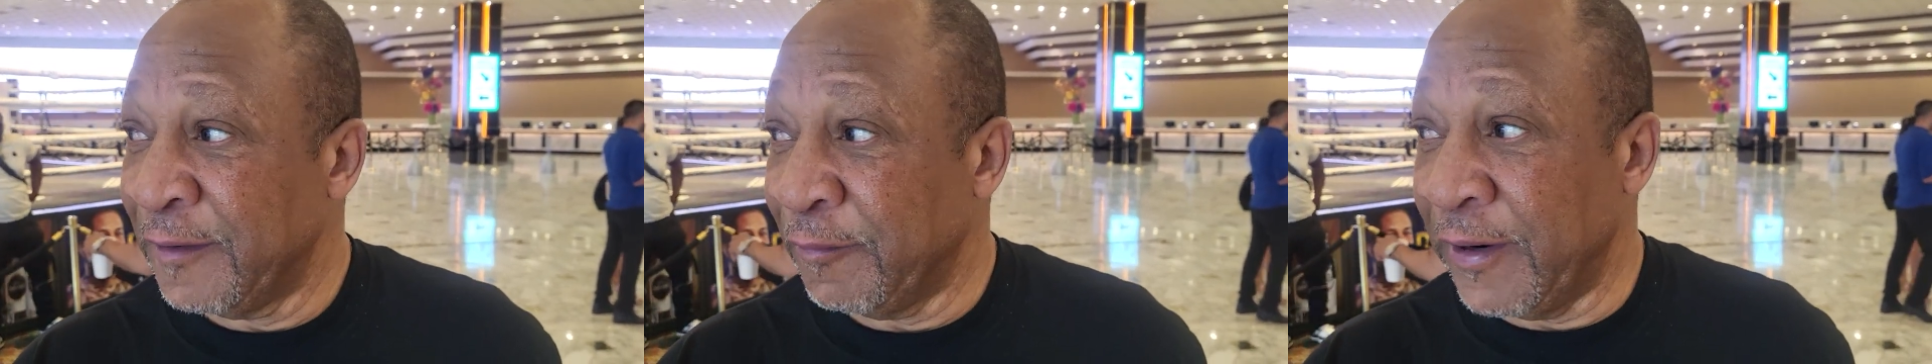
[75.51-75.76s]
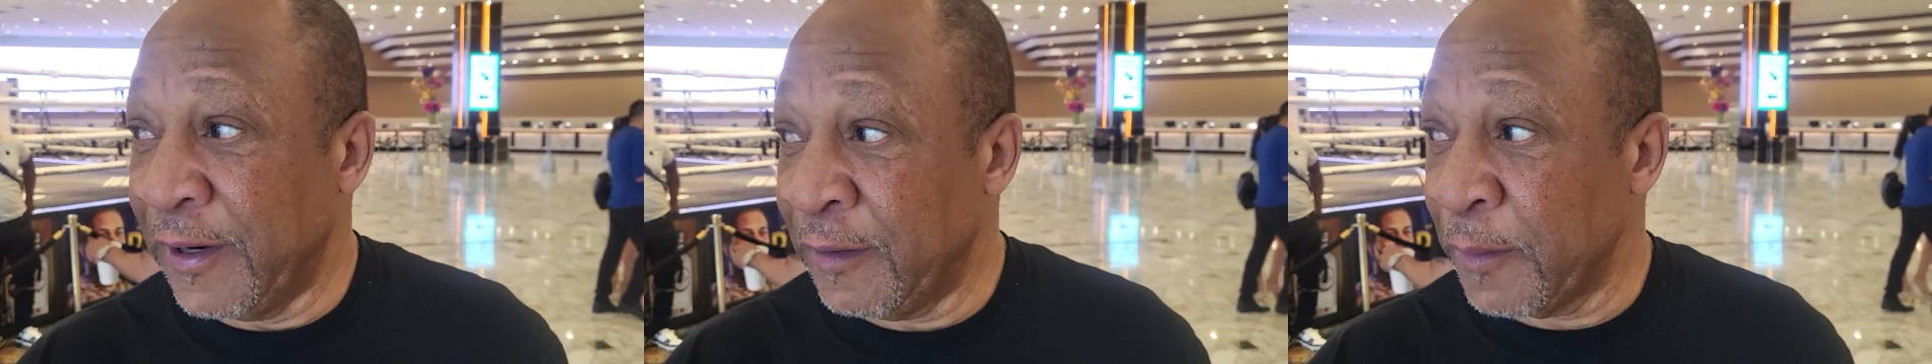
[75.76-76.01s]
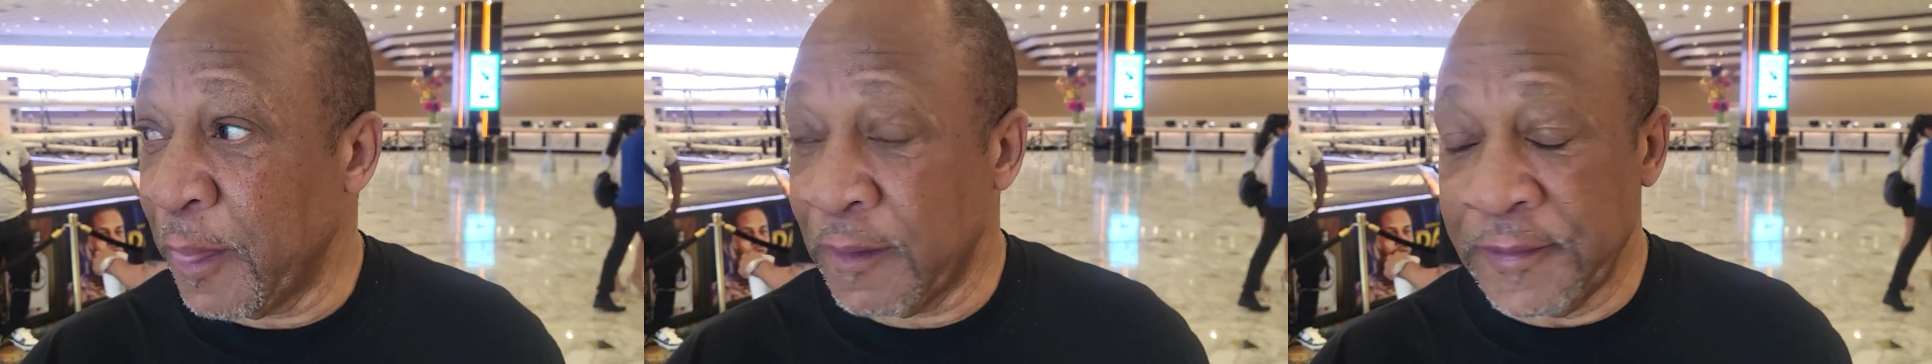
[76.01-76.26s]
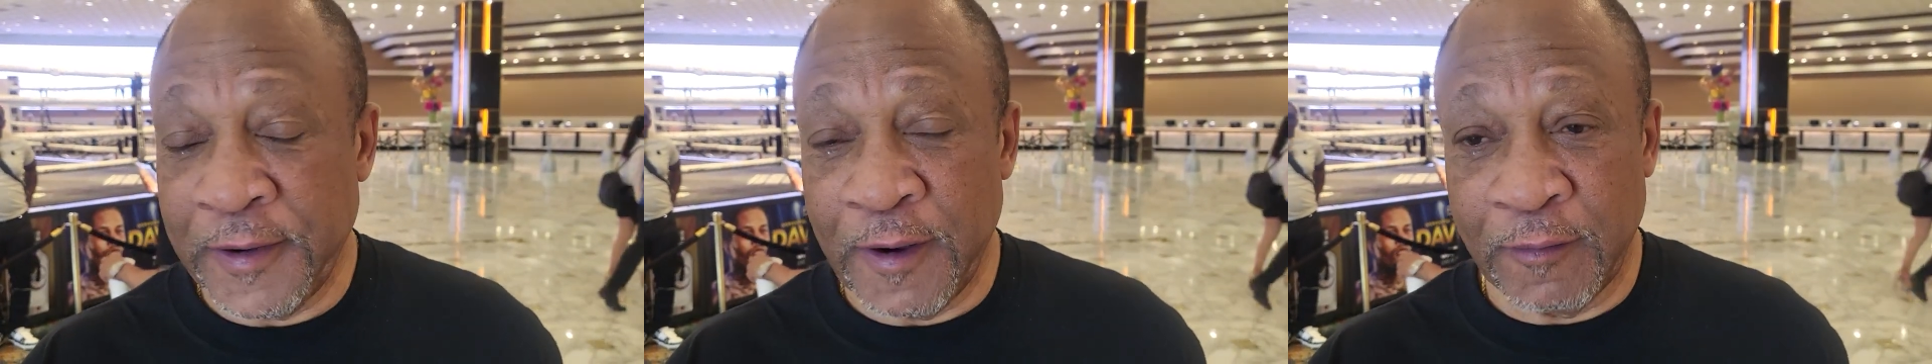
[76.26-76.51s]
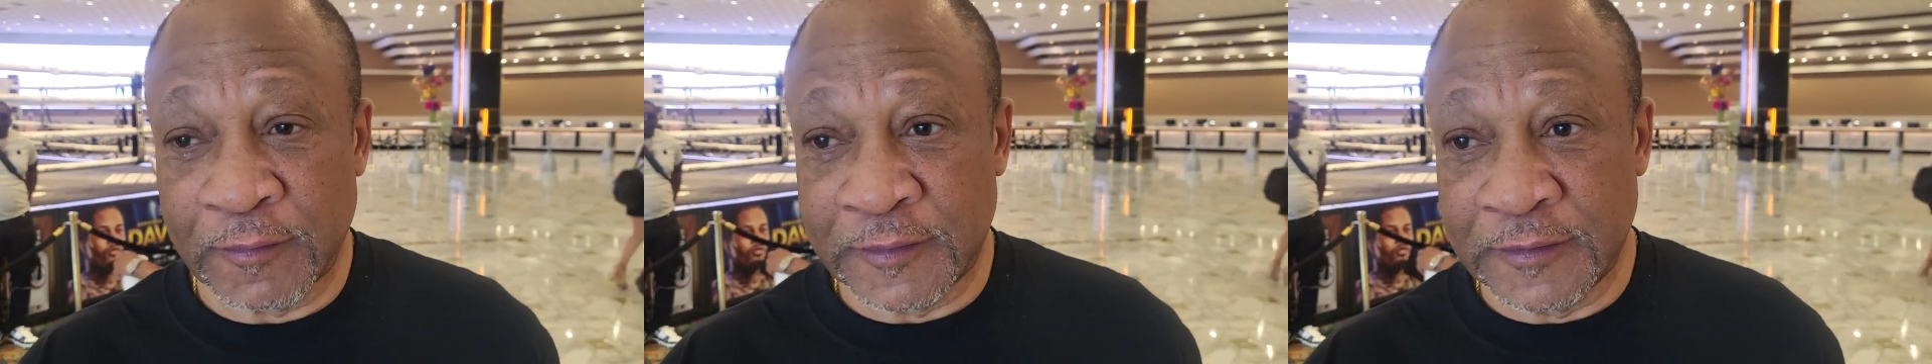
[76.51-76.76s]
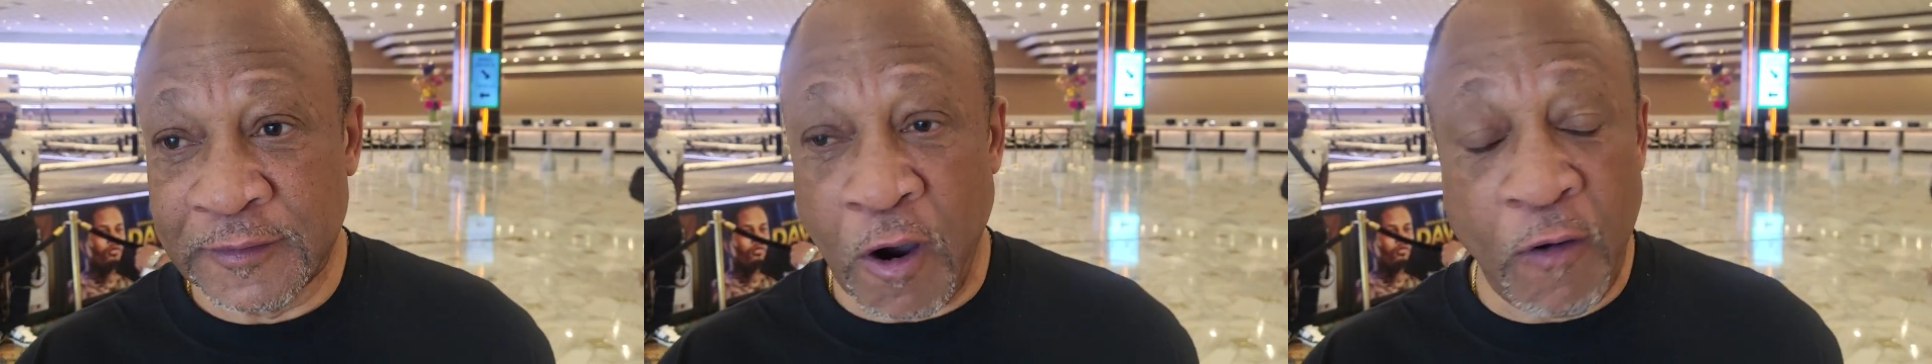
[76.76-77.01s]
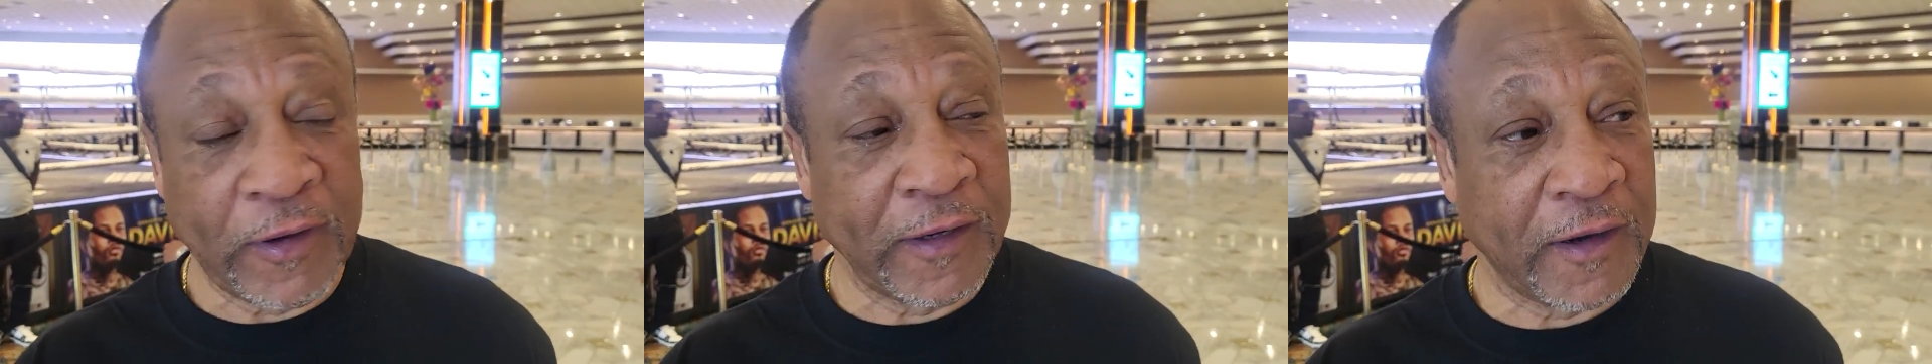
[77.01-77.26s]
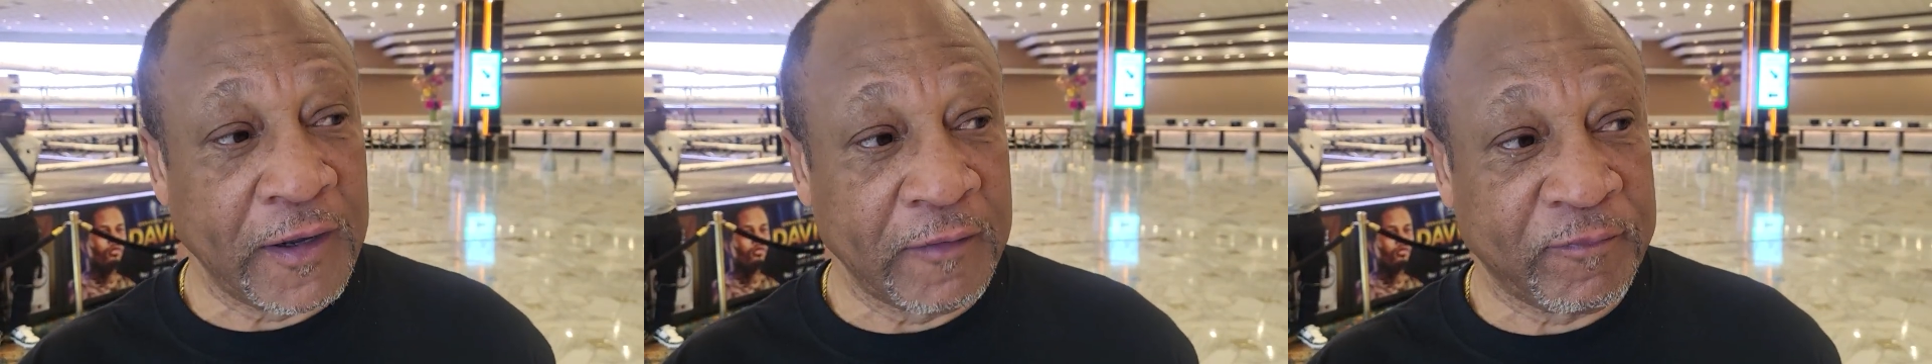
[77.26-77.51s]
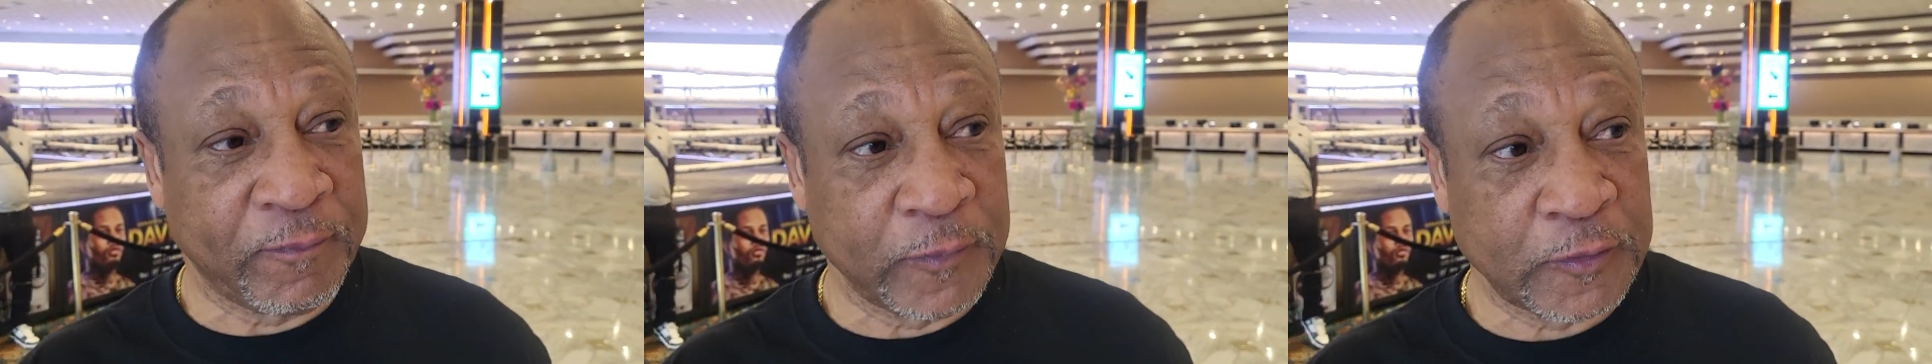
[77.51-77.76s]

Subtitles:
Well, you know, the only other,